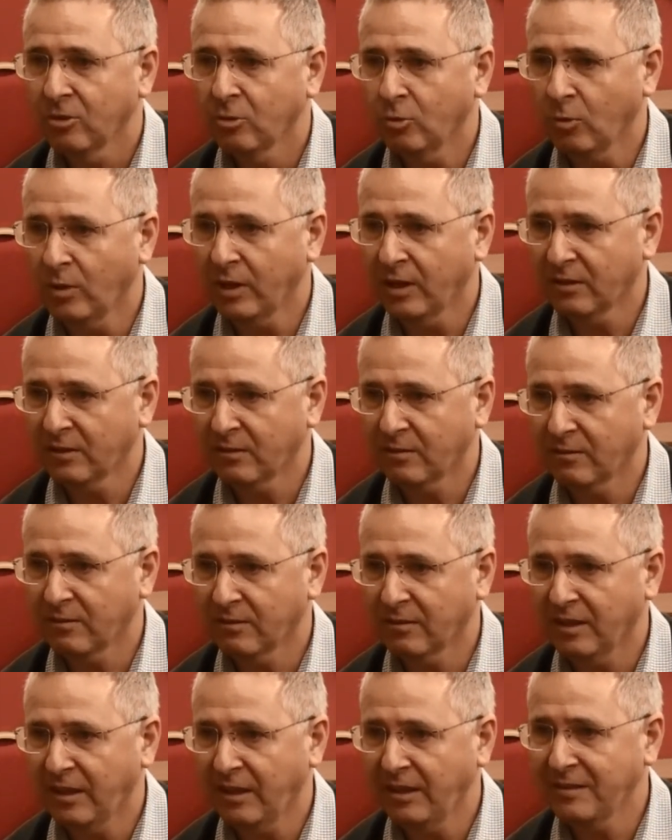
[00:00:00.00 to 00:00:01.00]
to get
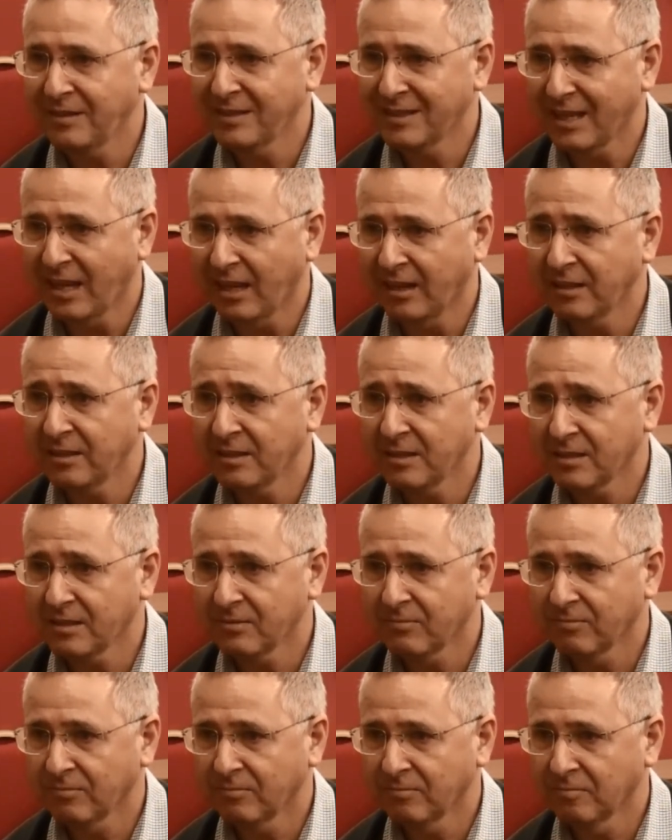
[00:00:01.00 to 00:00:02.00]
insights,